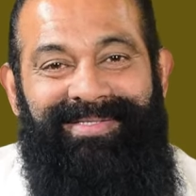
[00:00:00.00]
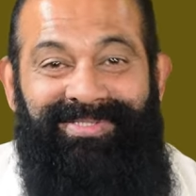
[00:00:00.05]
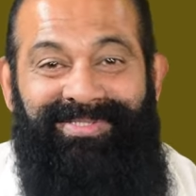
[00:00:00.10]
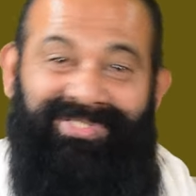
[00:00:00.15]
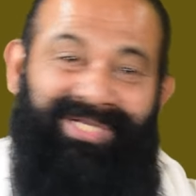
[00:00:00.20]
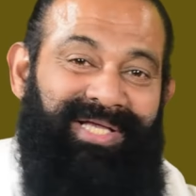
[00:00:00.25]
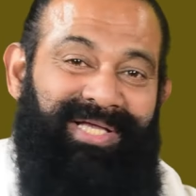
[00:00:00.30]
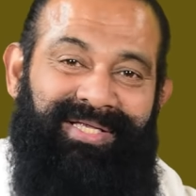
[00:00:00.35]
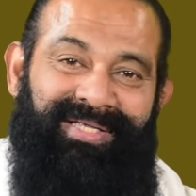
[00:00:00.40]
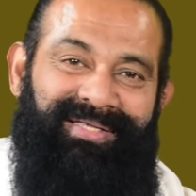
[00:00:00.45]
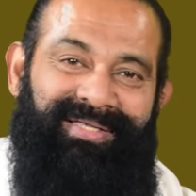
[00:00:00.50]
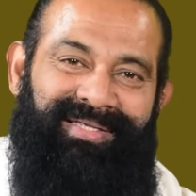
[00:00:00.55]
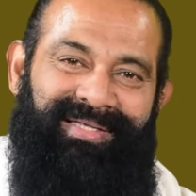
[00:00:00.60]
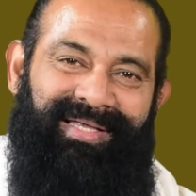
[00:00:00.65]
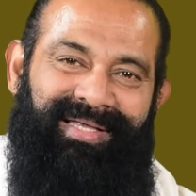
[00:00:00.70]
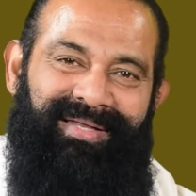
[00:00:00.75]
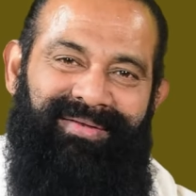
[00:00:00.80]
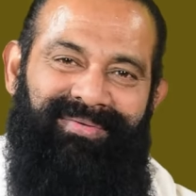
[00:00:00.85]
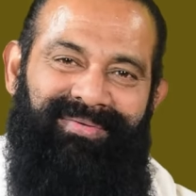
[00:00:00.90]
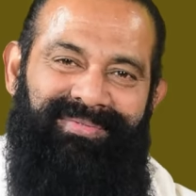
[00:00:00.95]
Jack
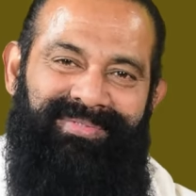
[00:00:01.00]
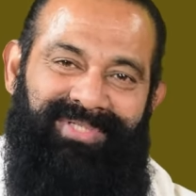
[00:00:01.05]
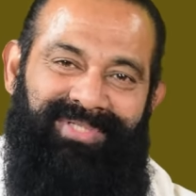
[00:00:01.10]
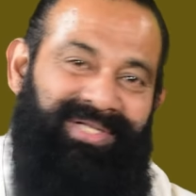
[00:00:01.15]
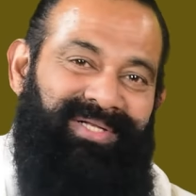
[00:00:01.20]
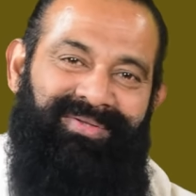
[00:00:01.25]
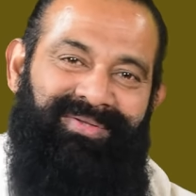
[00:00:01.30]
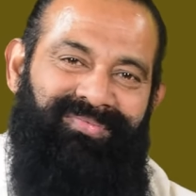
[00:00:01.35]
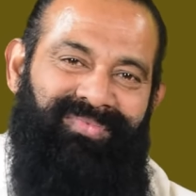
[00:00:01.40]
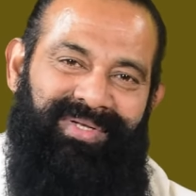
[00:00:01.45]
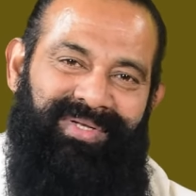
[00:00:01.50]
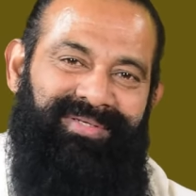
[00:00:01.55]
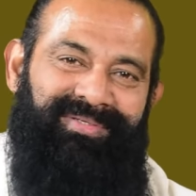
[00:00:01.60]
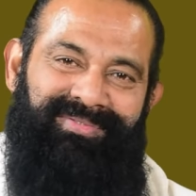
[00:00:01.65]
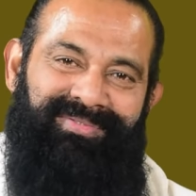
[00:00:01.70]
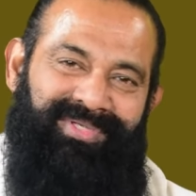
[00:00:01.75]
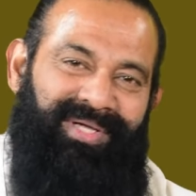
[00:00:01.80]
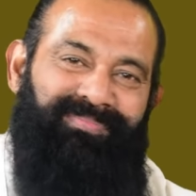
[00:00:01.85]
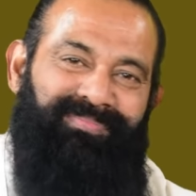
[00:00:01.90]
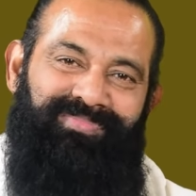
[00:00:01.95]
and Jill
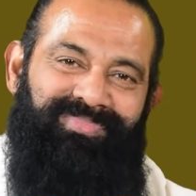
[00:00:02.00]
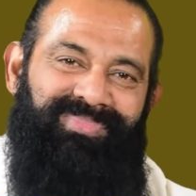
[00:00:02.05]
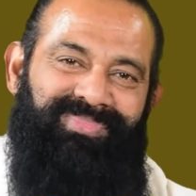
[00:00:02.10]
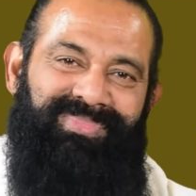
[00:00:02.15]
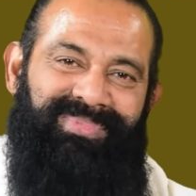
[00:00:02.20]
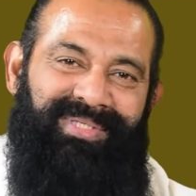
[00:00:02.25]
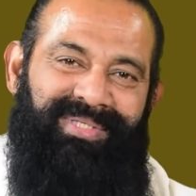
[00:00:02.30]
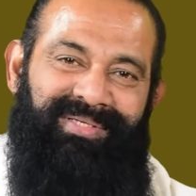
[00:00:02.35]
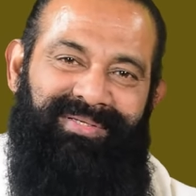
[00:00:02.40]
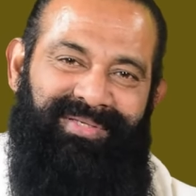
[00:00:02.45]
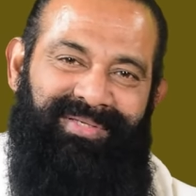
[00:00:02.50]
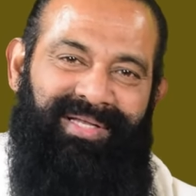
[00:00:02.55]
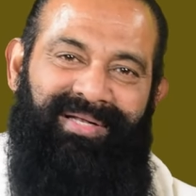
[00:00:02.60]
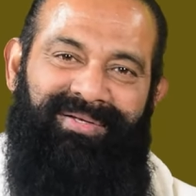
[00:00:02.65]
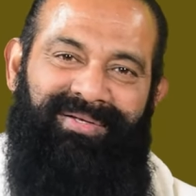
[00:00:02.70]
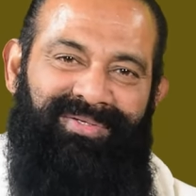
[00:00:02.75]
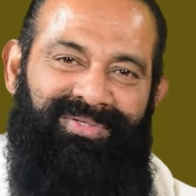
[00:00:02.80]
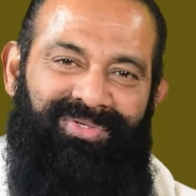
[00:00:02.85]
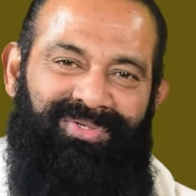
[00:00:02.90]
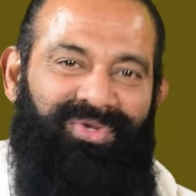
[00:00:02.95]
went up the
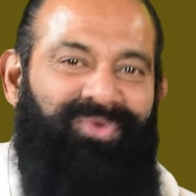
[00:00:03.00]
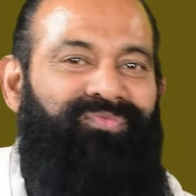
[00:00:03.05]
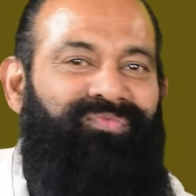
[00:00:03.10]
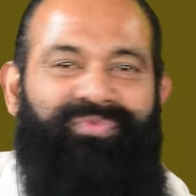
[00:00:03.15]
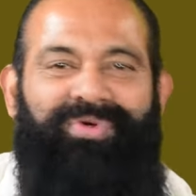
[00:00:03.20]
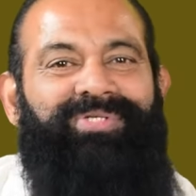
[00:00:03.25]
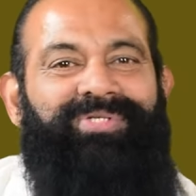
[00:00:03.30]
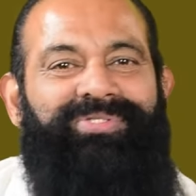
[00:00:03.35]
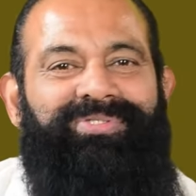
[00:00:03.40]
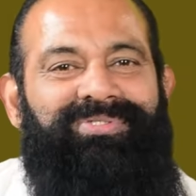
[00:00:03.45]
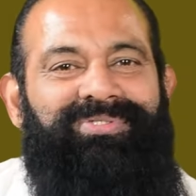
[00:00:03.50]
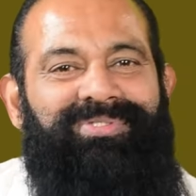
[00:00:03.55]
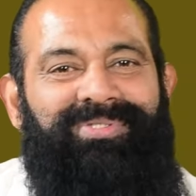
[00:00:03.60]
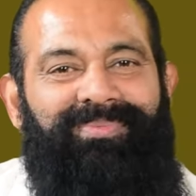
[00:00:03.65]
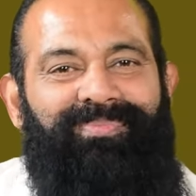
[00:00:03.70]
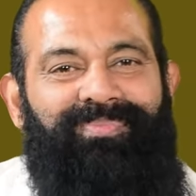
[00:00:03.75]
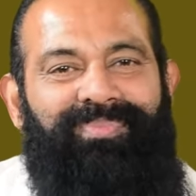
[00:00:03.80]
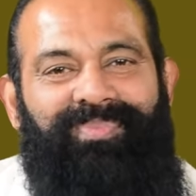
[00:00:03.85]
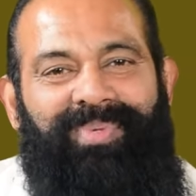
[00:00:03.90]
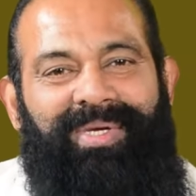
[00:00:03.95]
hill to fetch
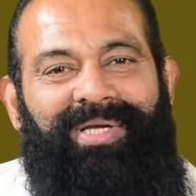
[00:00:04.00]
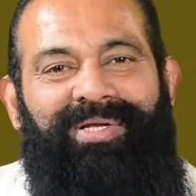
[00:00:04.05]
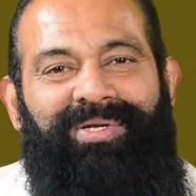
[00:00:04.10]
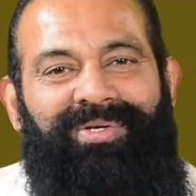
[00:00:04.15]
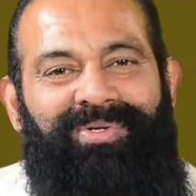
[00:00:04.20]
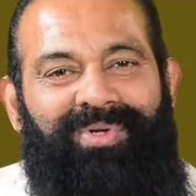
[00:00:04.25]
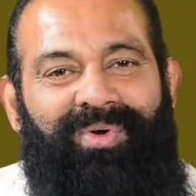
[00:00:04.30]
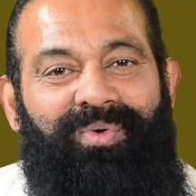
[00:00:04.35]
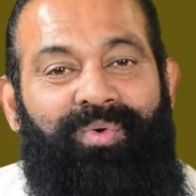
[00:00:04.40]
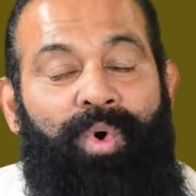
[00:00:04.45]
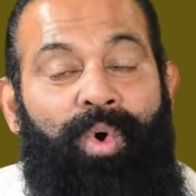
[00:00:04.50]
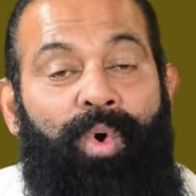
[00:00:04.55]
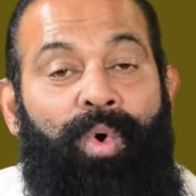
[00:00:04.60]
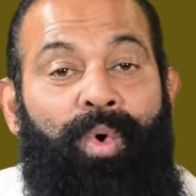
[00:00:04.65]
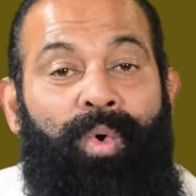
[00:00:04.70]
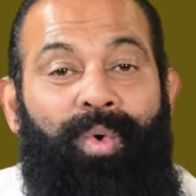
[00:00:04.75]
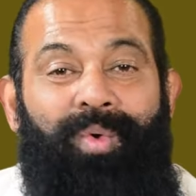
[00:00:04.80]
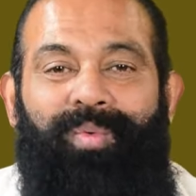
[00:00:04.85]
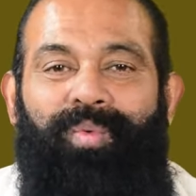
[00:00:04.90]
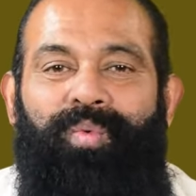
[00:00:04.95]
a pail of
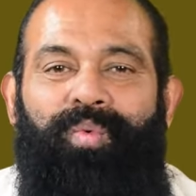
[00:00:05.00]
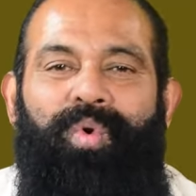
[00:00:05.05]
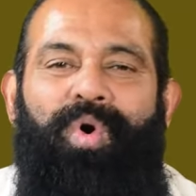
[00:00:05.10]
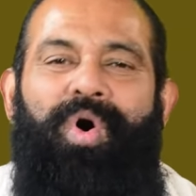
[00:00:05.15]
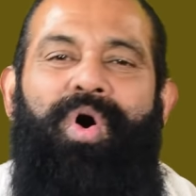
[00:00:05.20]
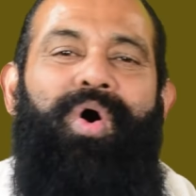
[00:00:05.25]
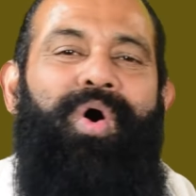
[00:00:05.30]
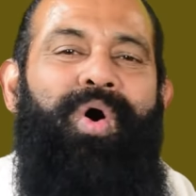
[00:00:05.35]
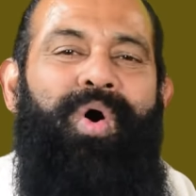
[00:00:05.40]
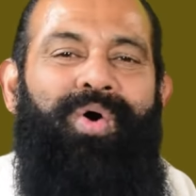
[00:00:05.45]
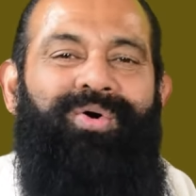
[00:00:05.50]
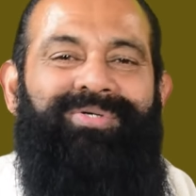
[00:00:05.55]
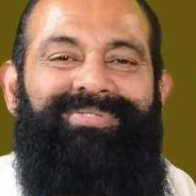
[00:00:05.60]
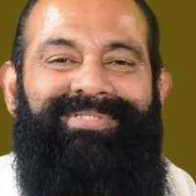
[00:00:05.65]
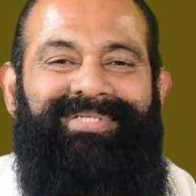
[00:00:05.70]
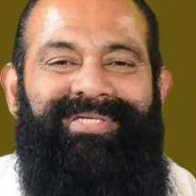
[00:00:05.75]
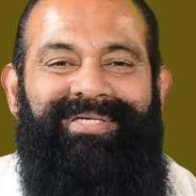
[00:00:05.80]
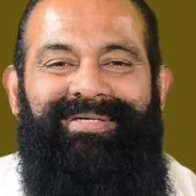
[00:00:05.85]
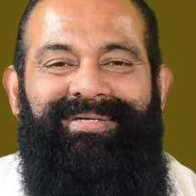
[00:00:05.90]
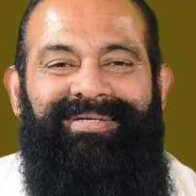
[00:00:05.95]

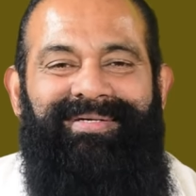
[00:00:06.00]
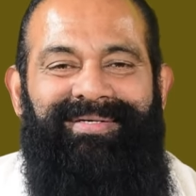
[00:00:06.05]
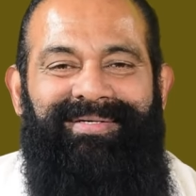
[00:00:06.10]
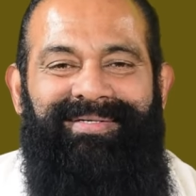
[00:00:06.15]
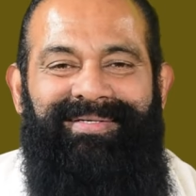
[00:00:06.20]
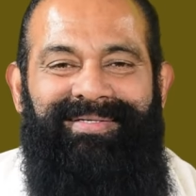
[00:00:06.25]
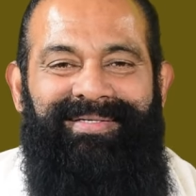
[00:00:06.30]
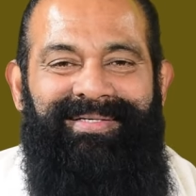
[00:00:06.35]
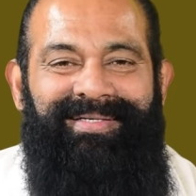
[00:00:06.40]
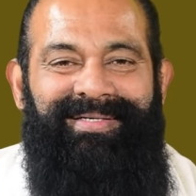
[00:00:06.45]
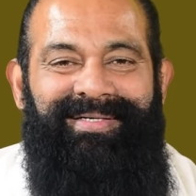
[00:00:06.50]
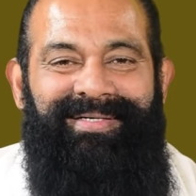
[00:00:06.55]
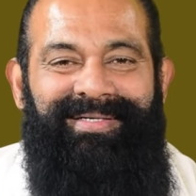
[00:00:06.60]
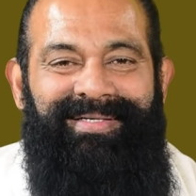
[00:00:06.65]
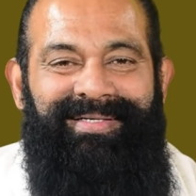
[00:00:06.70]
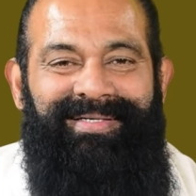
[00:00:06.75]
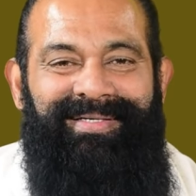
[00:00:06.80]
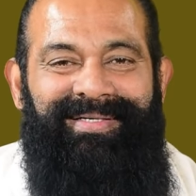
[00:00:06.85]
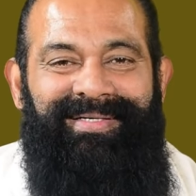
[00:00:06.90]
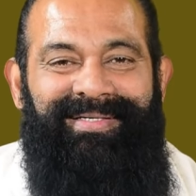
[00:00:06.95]
water.
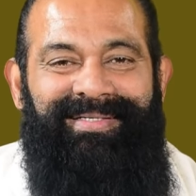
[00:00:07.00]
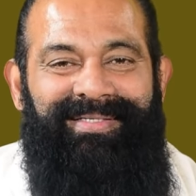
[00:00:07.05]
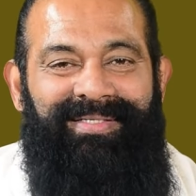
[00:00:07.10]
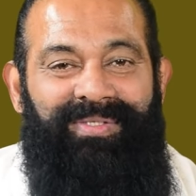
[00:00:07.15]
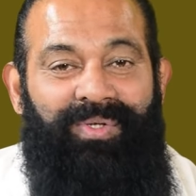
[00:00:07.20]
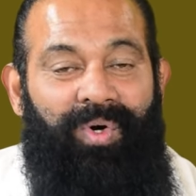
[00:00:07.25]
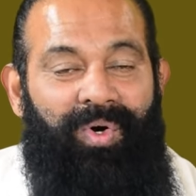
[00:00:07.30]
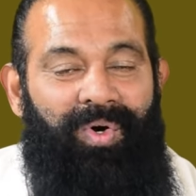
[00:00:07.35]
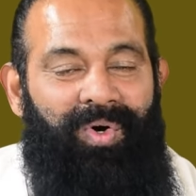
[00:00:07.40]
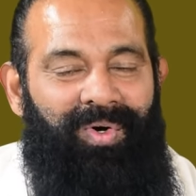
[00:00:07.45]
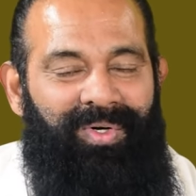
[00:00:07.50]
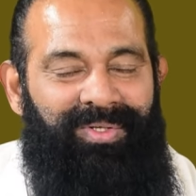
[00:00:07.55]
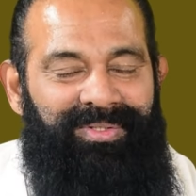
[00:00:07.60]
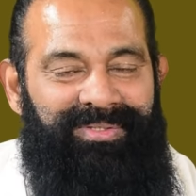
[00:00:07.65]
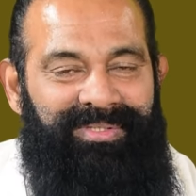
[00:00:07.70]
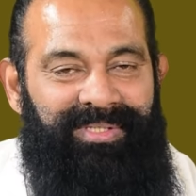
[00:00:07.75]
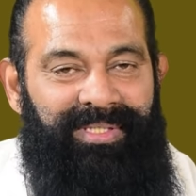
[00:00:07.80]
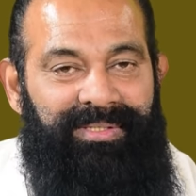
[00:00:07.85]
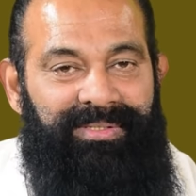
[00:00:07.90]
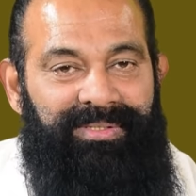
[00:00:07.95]
All
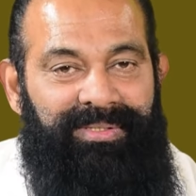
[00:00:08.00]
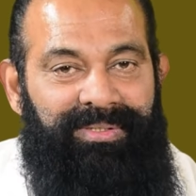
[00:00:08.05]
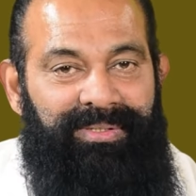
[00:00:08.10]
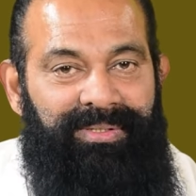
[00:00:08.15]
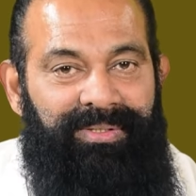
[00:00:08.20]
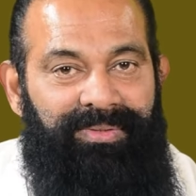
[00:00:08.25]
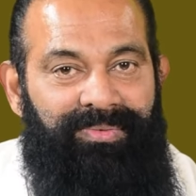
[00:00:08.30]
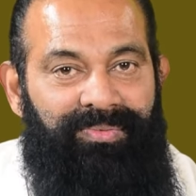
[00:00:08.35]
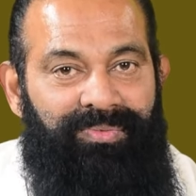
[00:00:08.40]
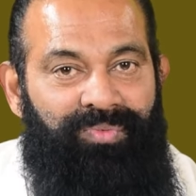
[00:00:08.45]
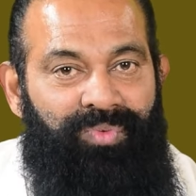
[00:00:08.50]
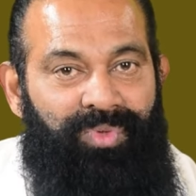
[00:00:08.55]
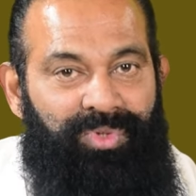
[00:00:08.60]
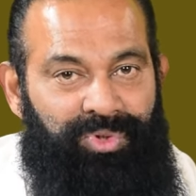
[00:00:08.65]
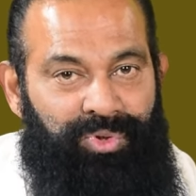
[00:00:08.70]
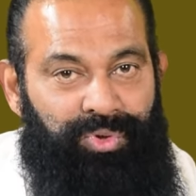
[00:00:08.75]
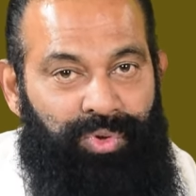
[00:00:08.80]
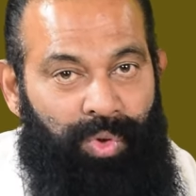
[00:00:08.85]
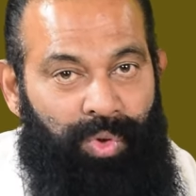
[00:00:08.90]
that was